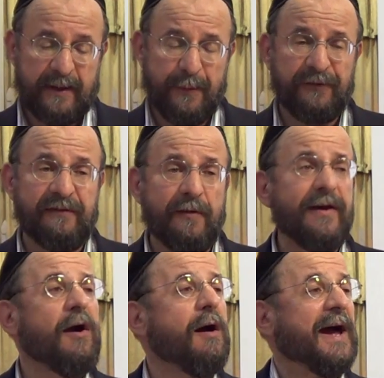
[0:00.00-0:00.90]
It was a
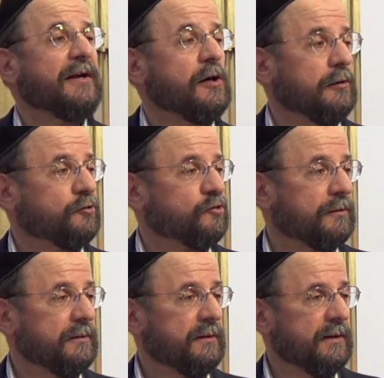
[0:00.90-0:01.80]
very high
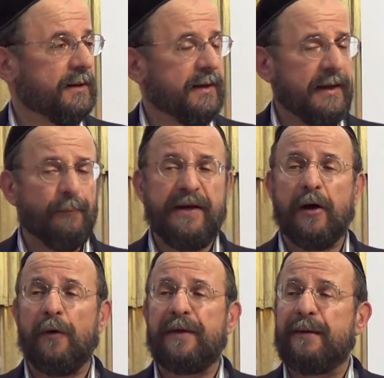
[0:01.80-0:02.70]
culture. And we
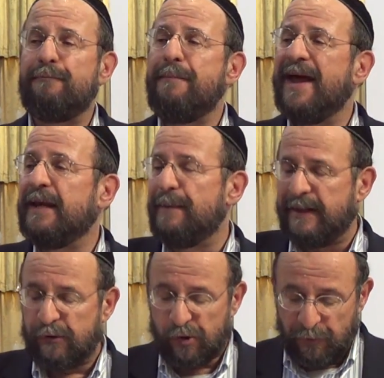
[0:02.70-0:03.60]
know that many,
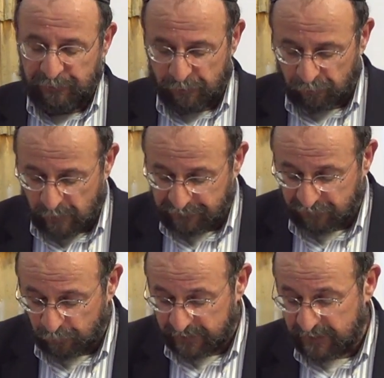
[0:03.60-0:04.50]
many Jews were drawn
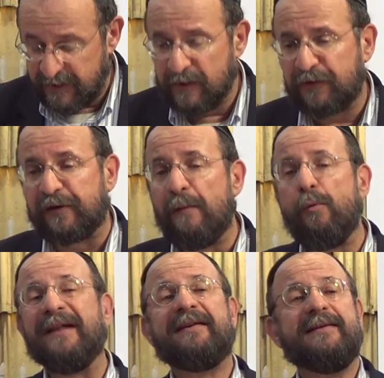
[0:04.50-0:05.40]
to it.
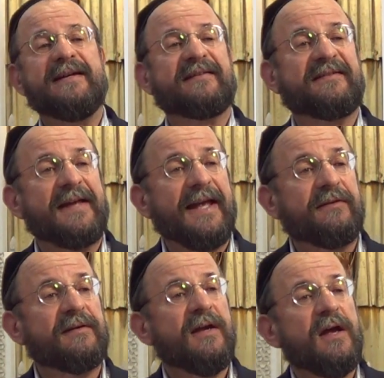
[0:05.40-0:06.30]
Some went to the
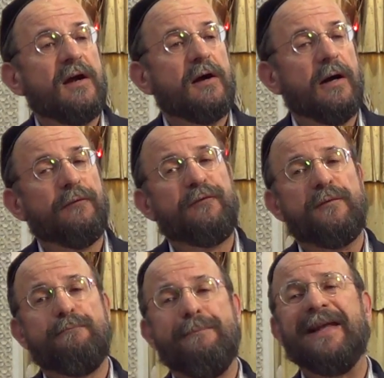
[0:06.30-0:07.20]
extent
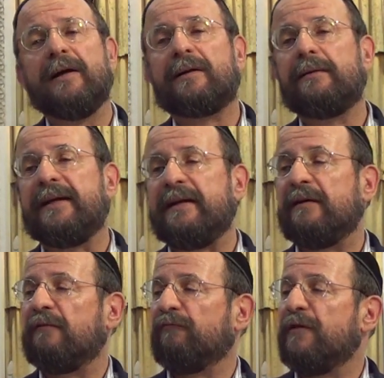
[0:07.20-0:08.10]
of
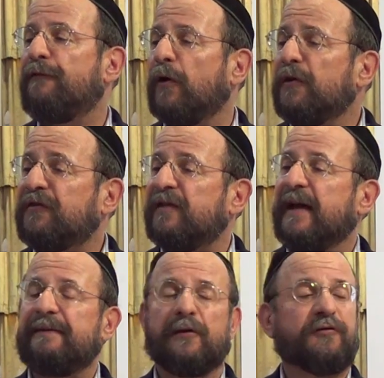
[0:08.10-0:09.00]
medically
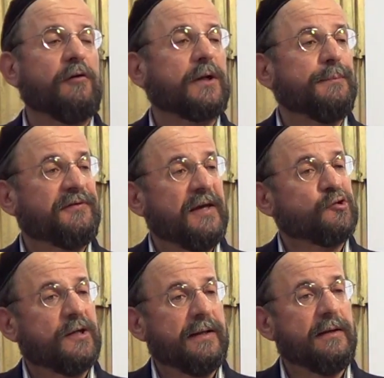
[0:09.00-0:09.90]
reversing their
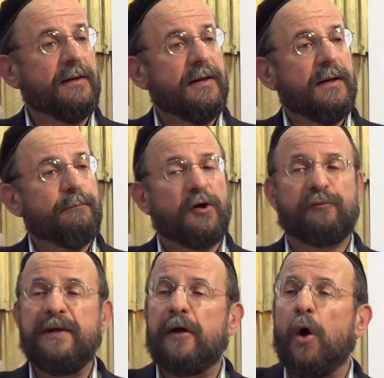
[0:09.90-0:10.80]
circumcision
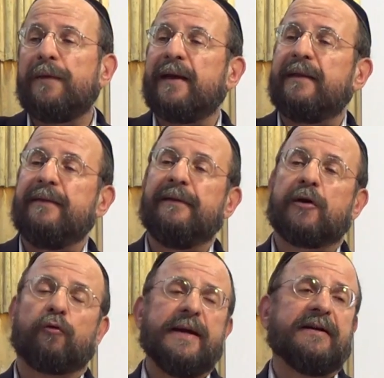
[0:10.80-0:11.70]
because we know that in
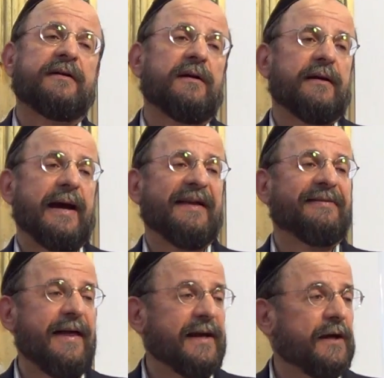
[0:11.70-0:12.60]
the Greek
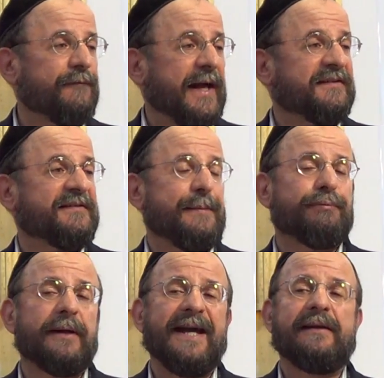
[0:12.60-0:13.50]
athletic events they
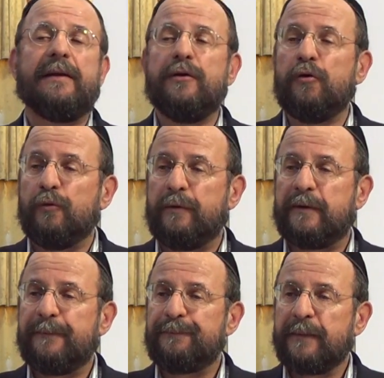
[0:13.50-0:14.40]
played in the
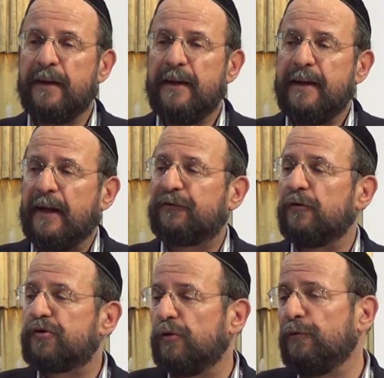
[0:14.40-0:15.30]
nude. And
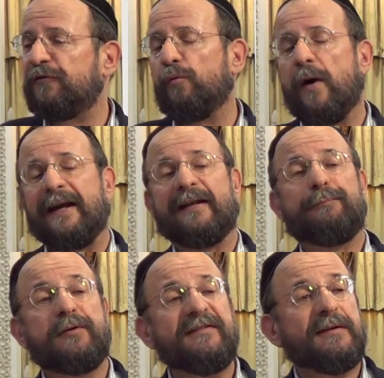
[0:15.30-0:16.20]
so Jews who wanted to
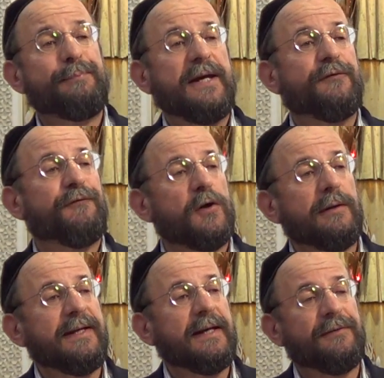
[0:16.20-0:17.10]
participate
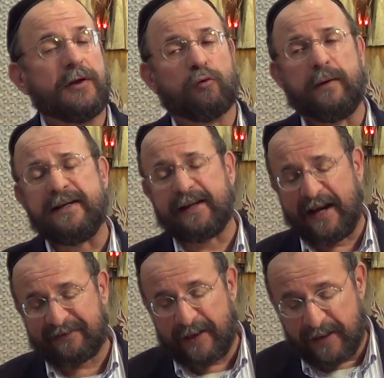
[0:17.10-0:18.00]
fully in the Greek
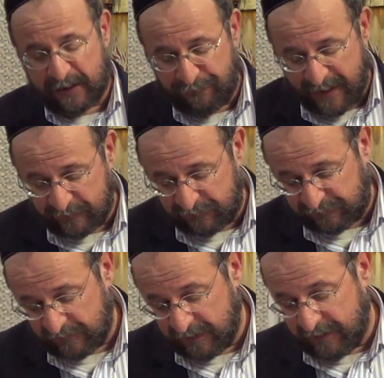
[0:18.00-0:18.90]
athletic
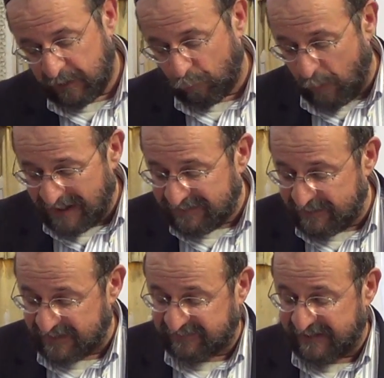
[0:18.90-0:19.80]
events went
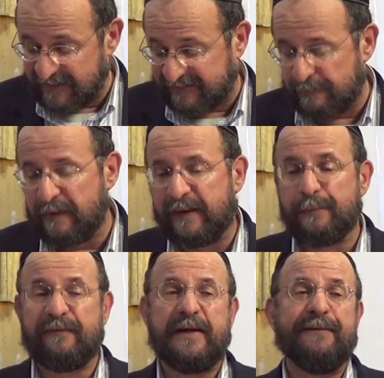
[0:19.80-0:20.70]
to the extent some of
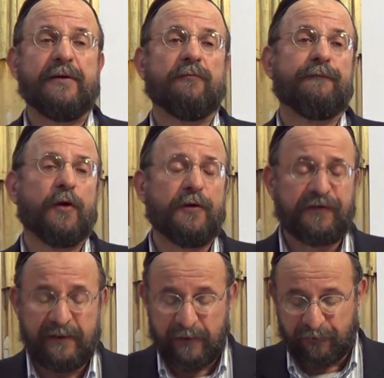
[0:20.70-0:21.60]
them of even
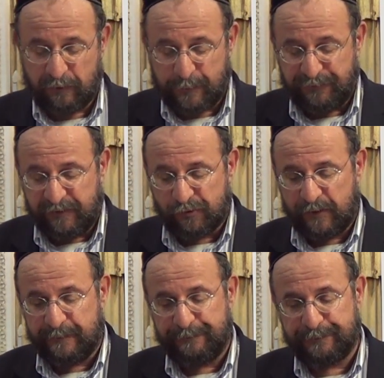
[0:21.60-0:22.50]
reversing their circumcision.